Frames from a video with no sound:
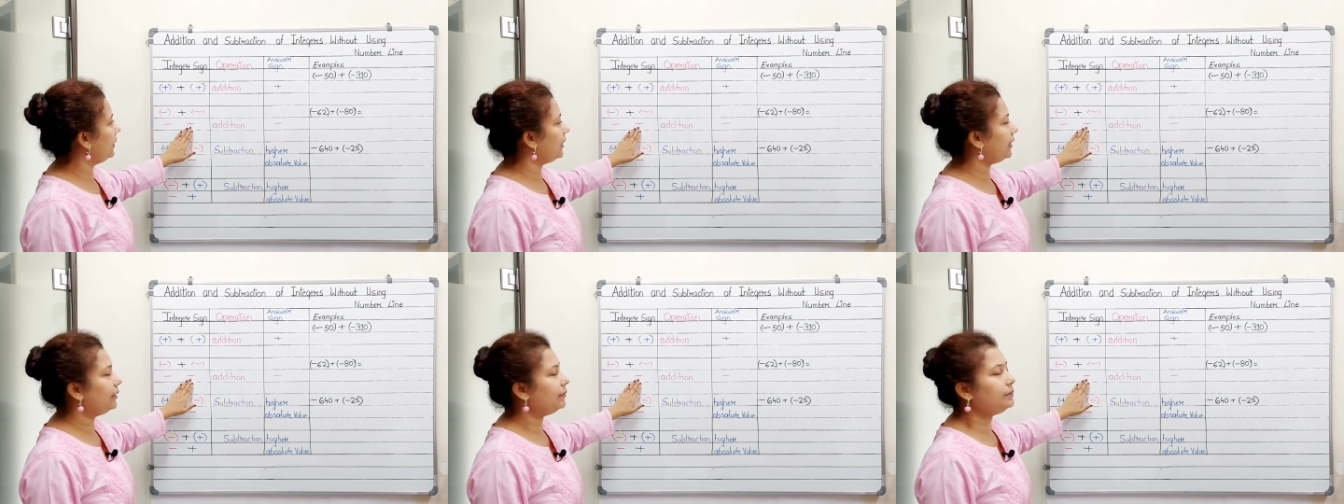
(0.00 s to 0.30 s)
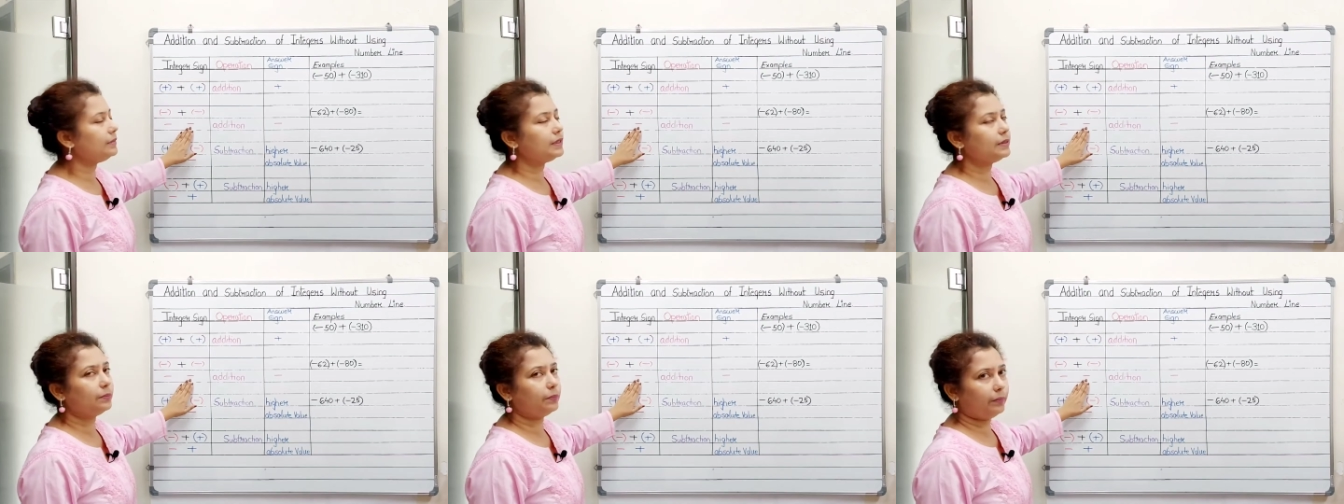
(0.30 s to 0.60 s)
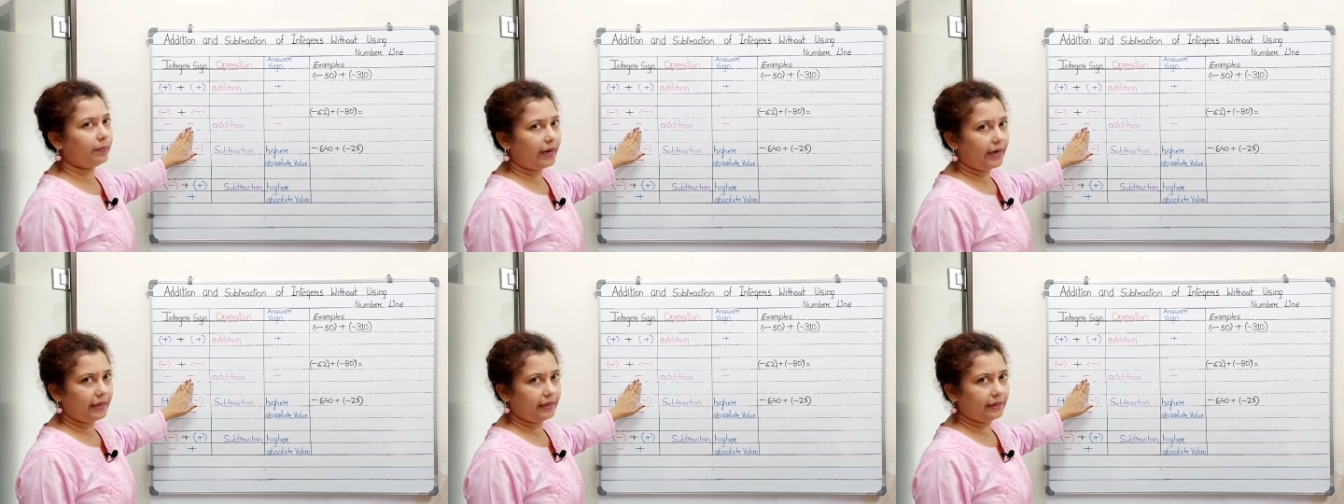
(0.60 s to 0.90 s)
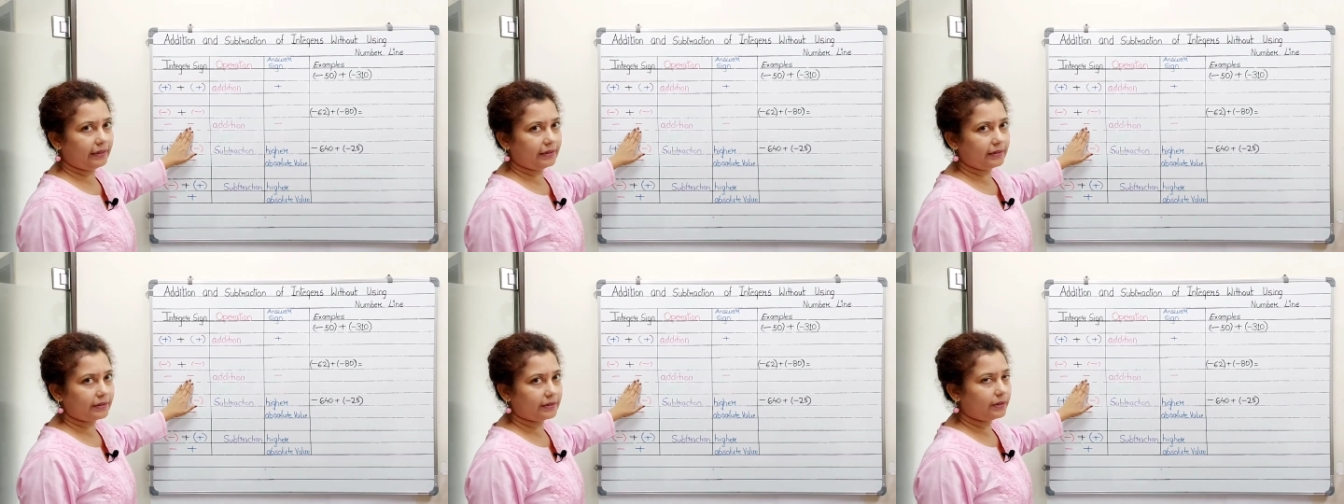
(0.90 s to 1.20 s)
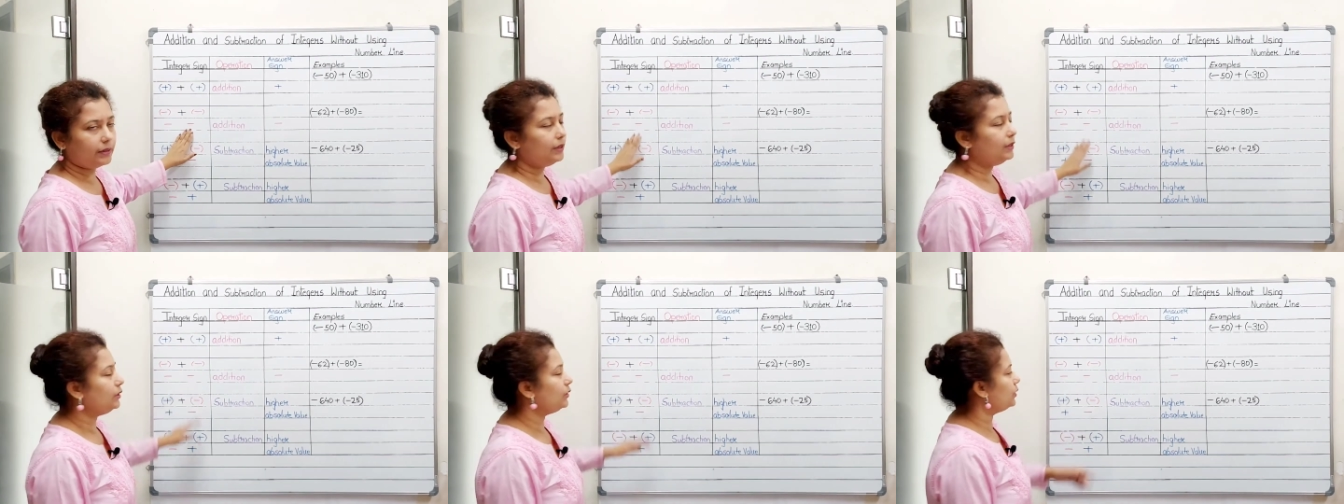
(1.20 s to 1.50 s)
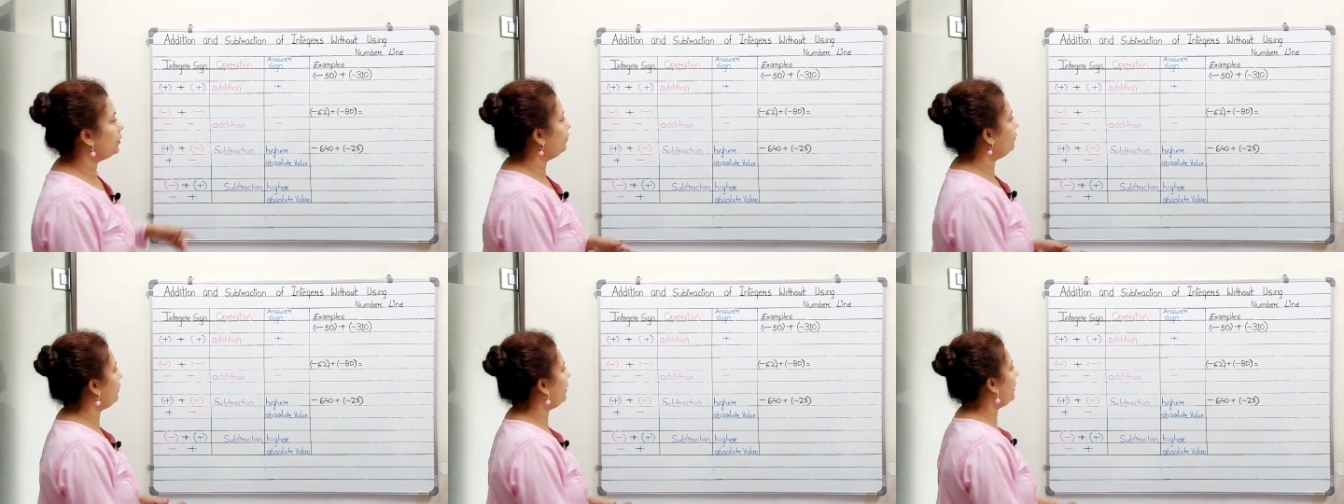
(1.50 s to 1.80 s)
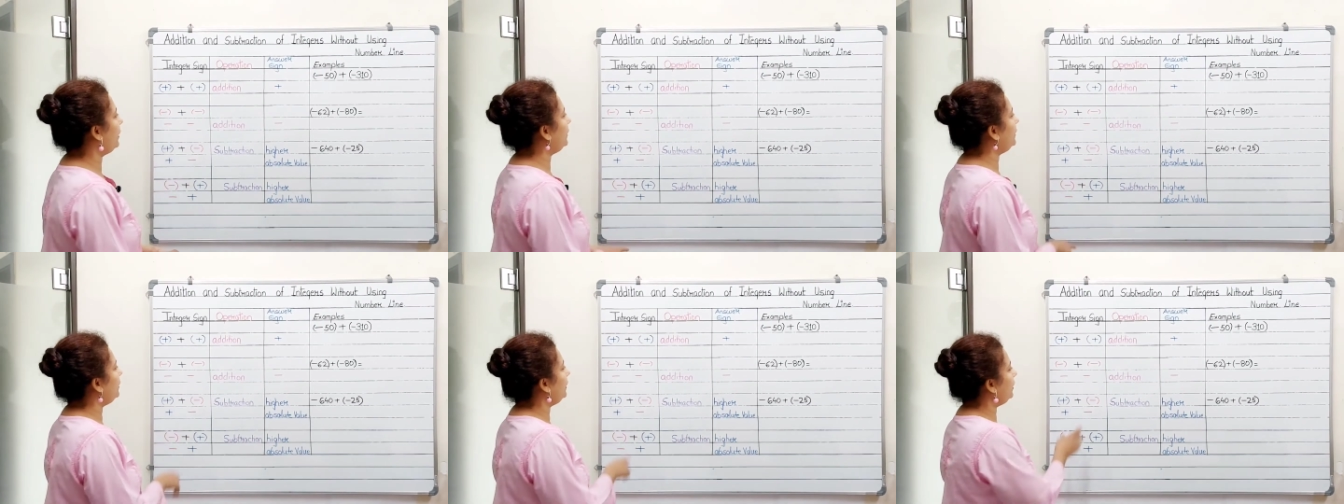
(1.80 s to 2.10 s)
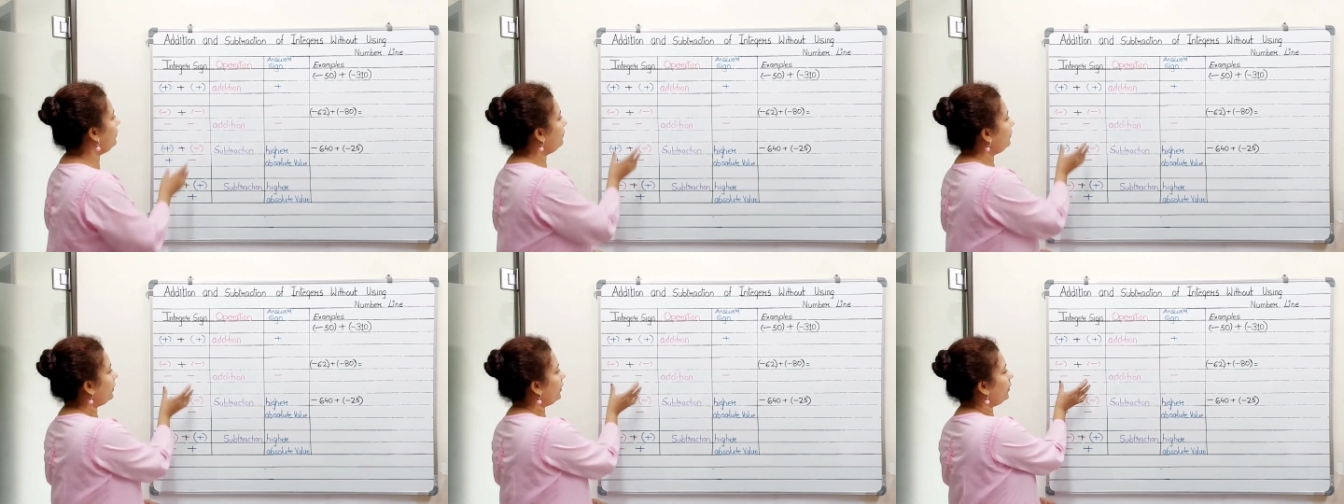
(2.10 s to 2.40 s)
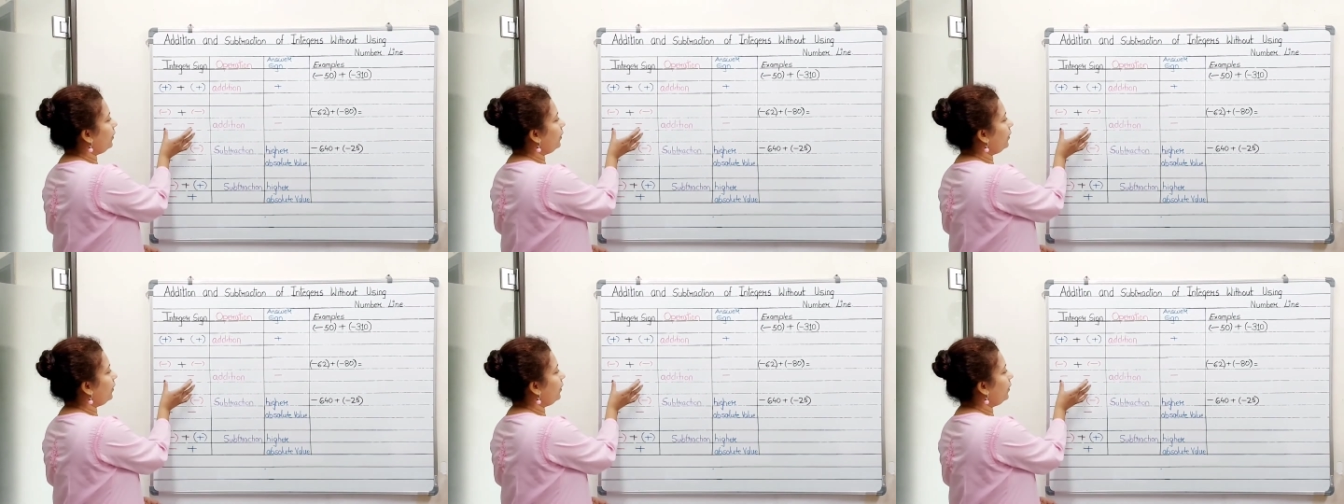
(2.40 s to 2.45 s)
becomes minus. So finally we